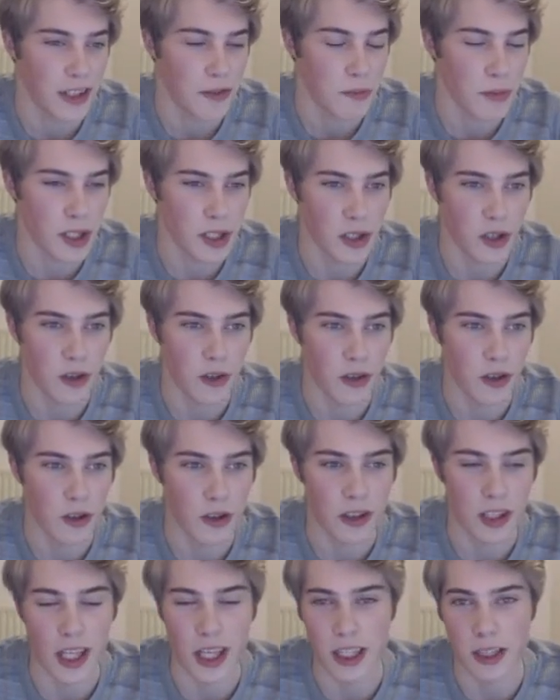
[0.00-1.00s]
makes you
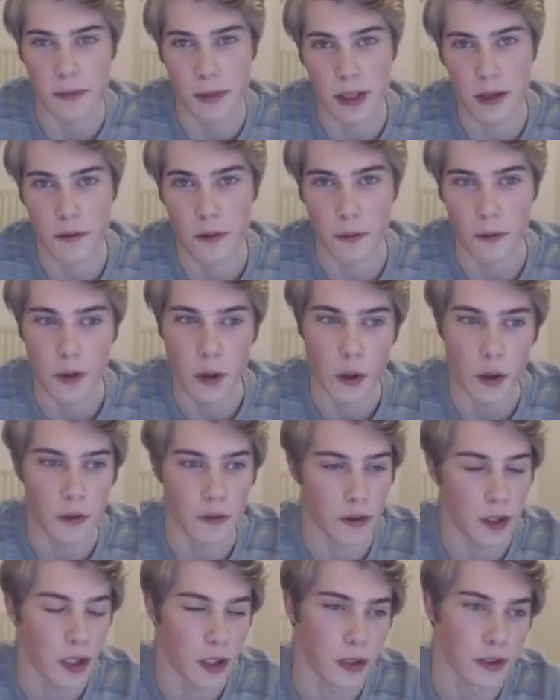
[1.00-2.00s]
look like a bit of a fool if
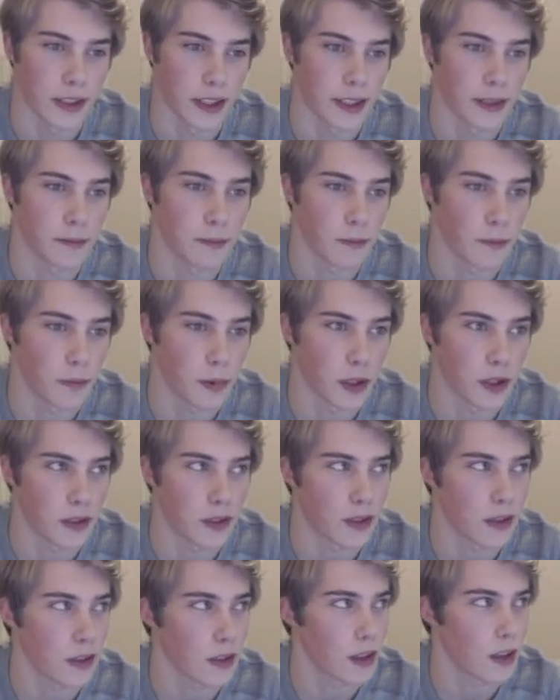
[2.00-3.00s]
you lose it.
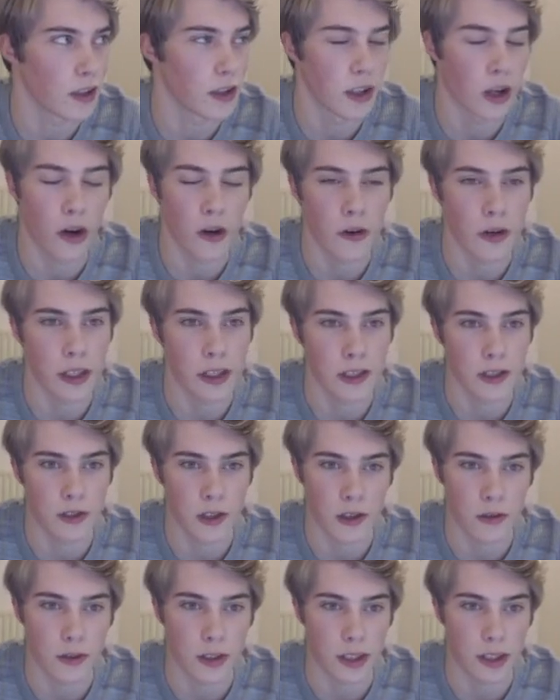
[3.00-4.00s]
But on the other hand, it's
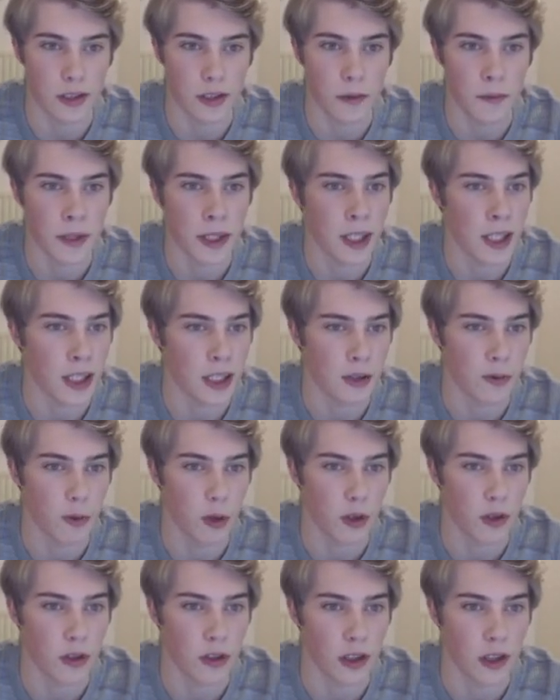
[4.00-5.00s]
not really something that you
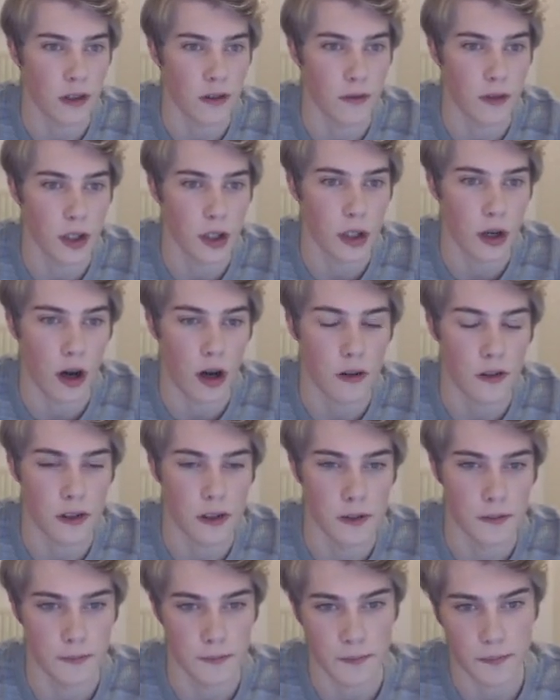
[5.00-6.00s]
work on very
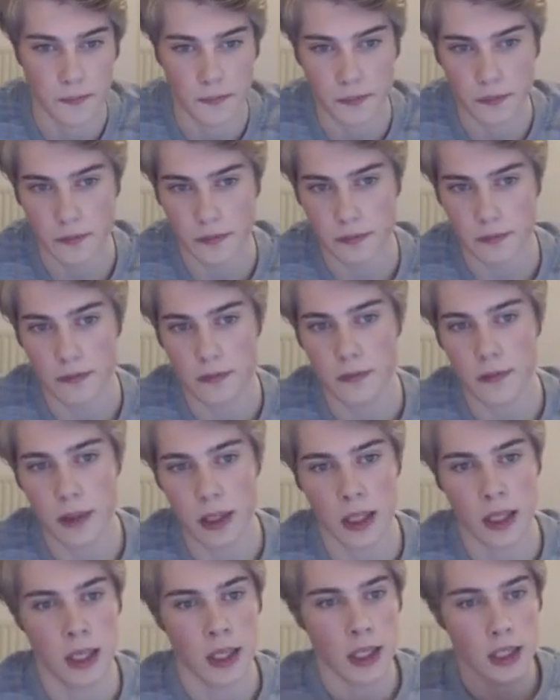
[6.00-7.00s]
often.
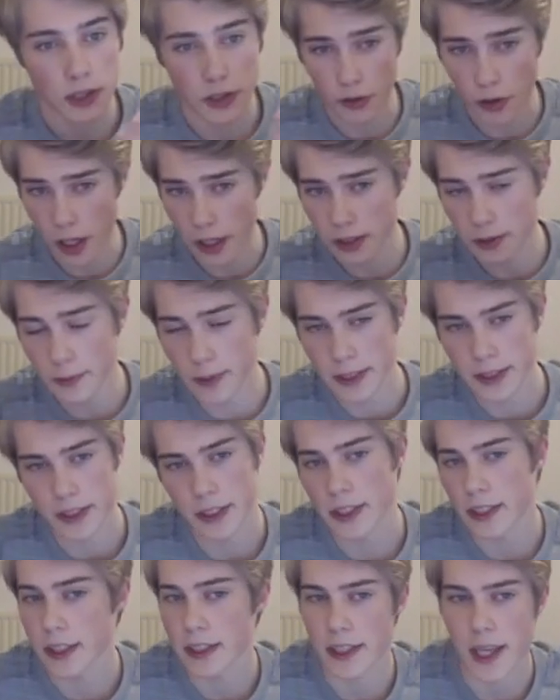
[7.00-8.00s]
So as we
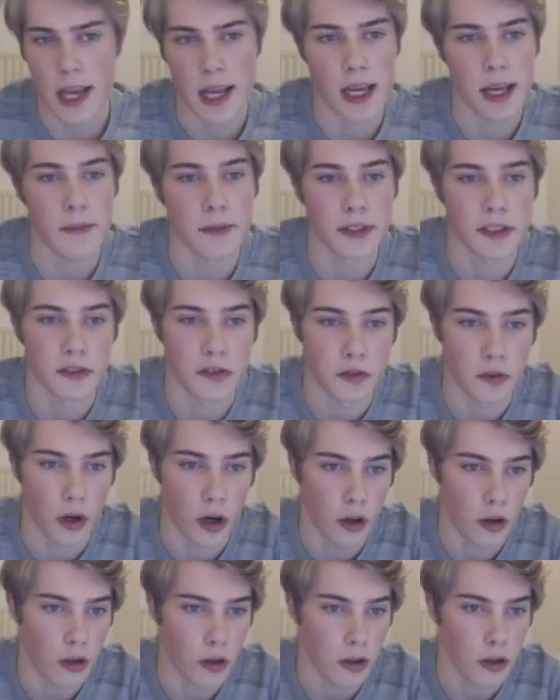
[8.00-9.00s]
see, this endgame is a
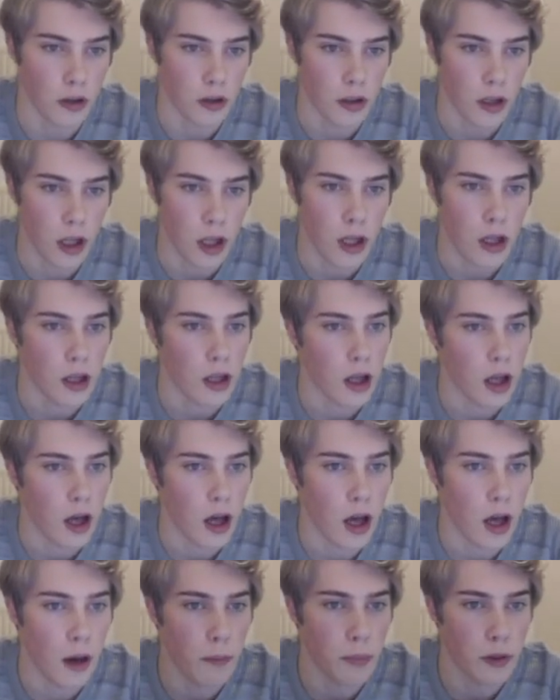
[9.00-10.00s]
draw.
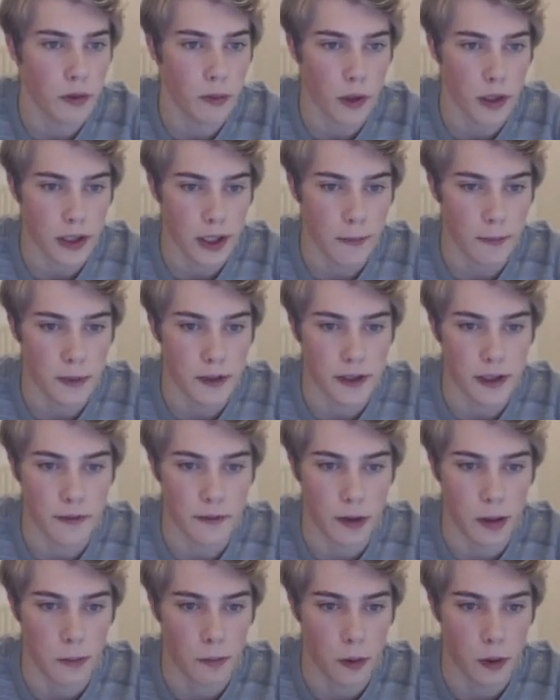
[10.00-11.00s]
Uh, but what happens if
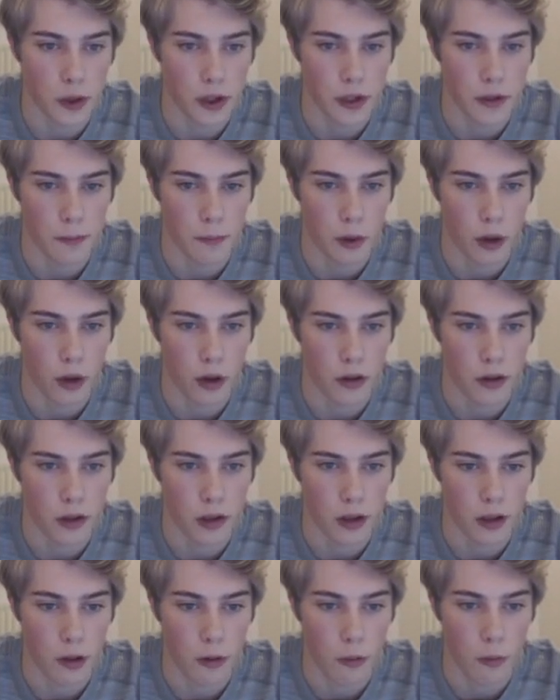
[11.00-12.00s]
we push the
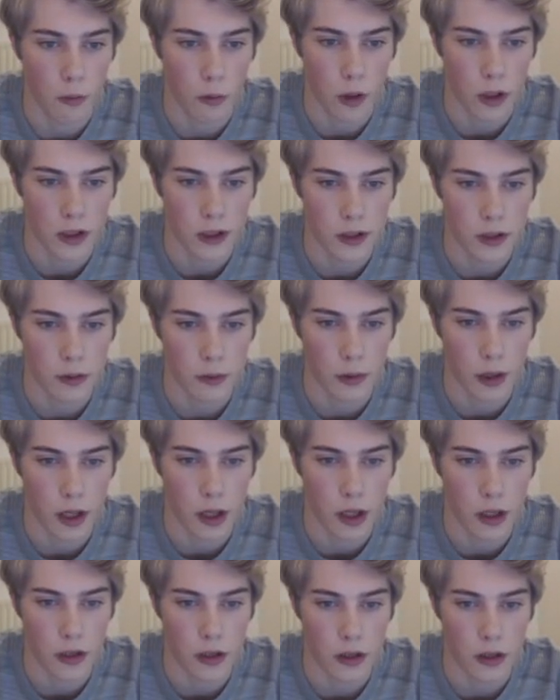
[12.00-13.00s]
pawn one
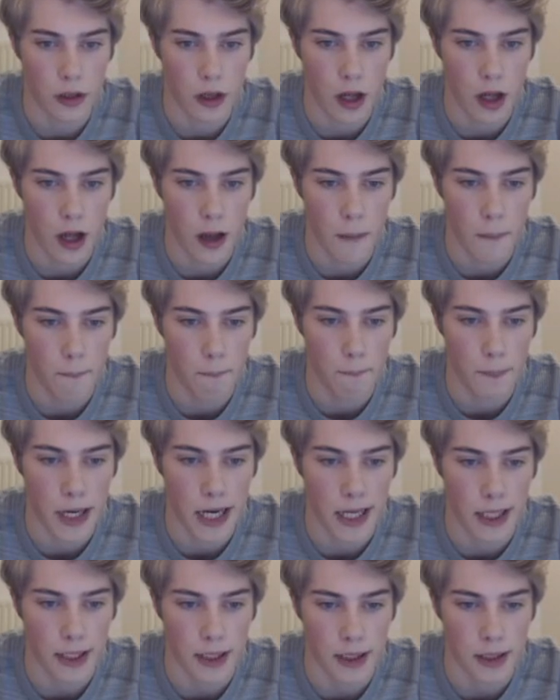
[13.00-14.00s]
square uh,
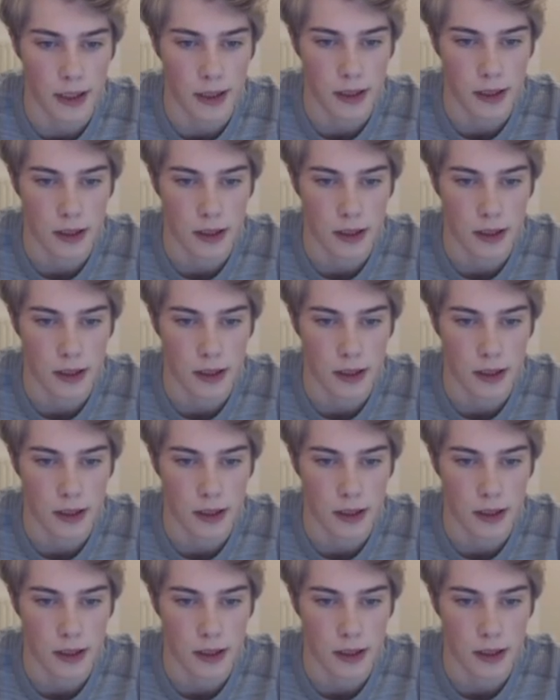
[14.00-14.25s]
back?